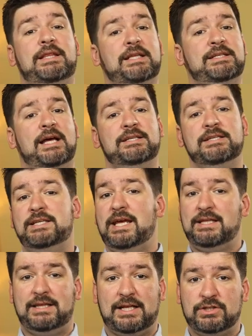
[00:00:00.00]
That's not to say
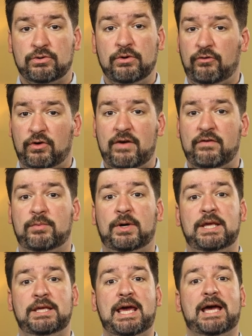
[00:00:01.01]
that that's true for
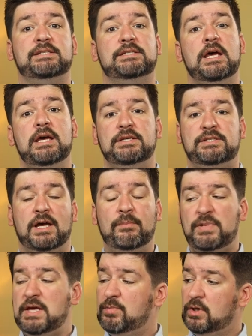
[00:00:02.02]
everybody. Yes,
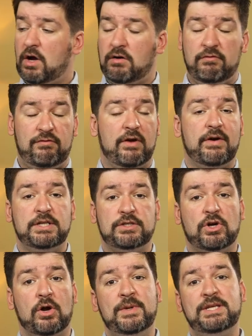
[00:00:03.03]
some people are very
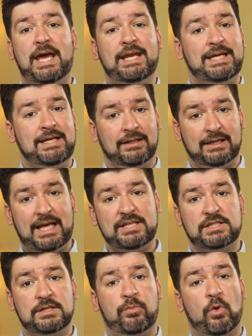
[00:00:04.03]
determined and need less
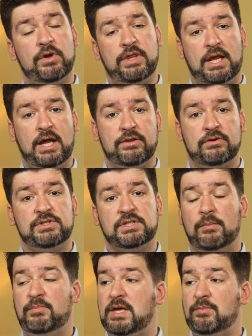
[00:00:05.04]
support than others.
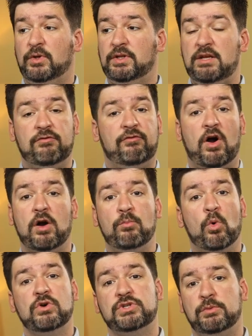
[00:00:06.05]
Some people need far
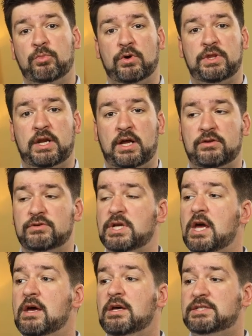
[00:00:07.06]
more support than others.
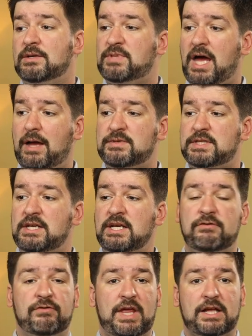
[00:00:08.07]
Sometimes the
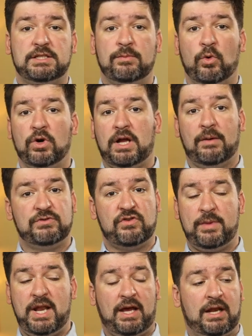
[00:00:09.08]
need for that support comes
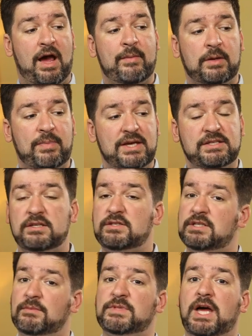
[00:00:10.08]
from an economic basis,
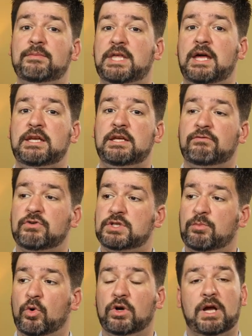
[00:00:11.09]
sometimes that need for
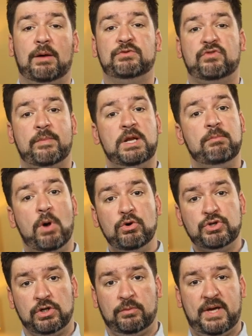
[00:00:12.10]
support comes from an
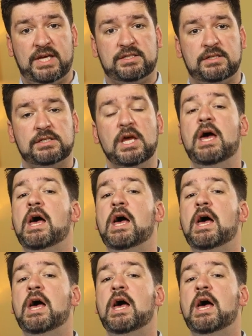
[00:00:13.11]
emotional basis.